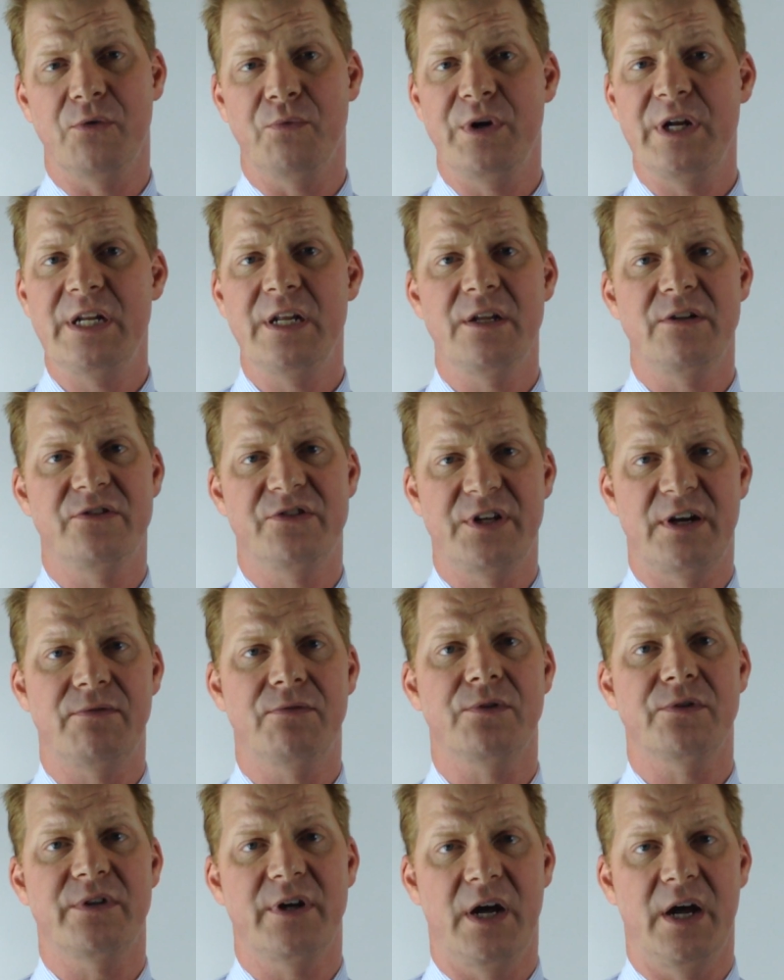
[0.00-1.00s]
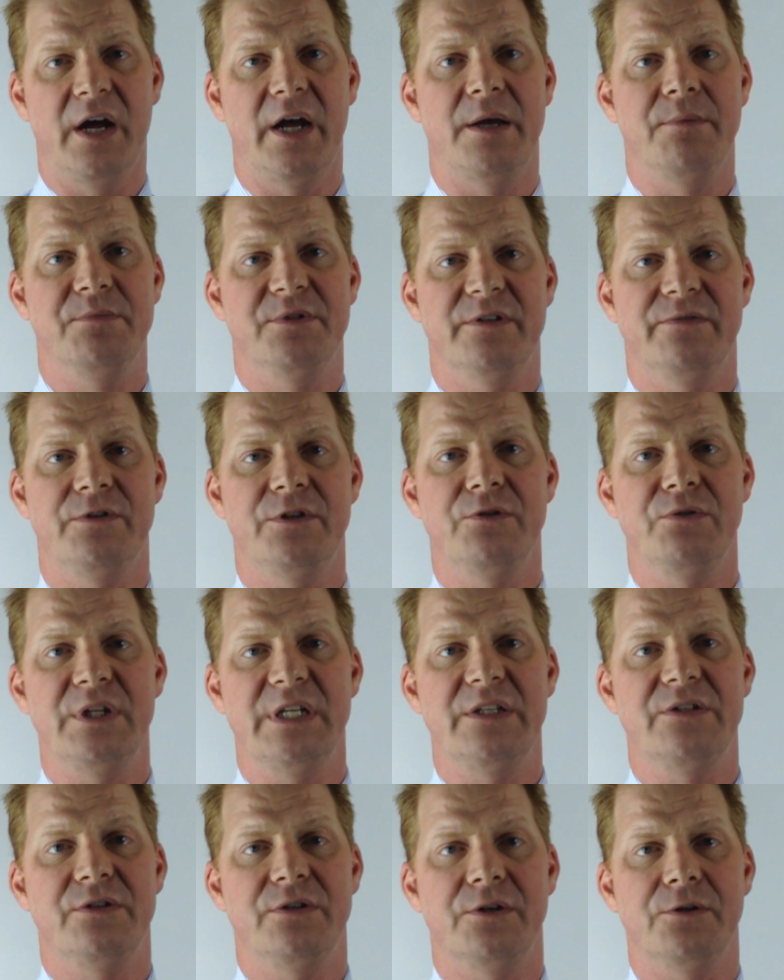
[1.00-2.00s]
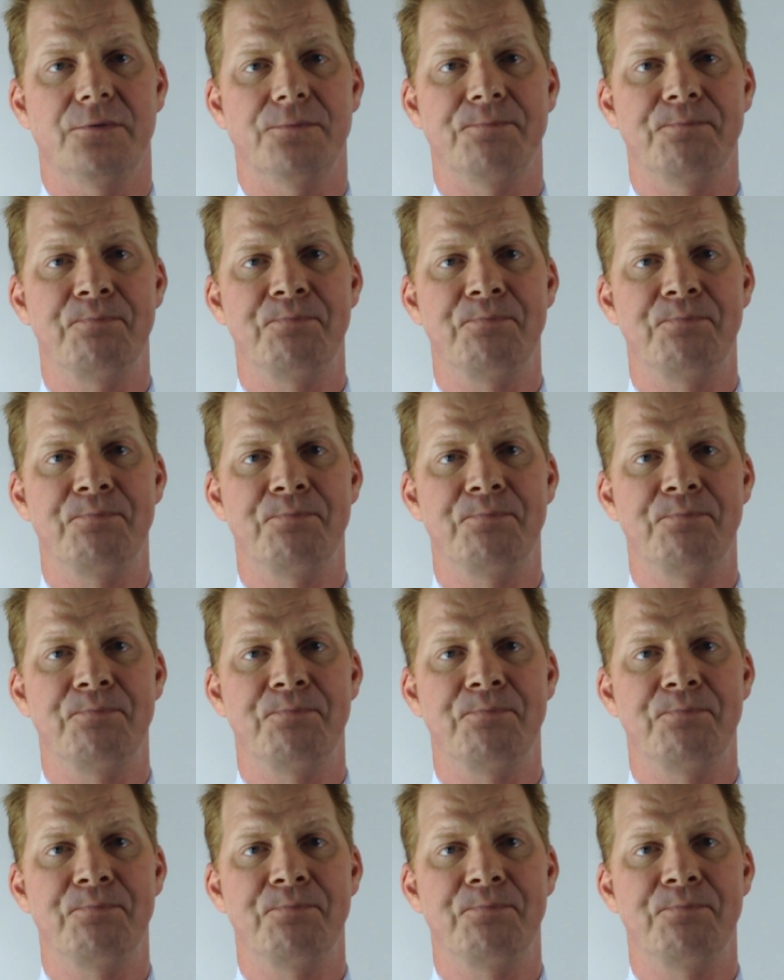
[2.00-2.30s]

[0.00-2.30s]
Read it several times if you need to.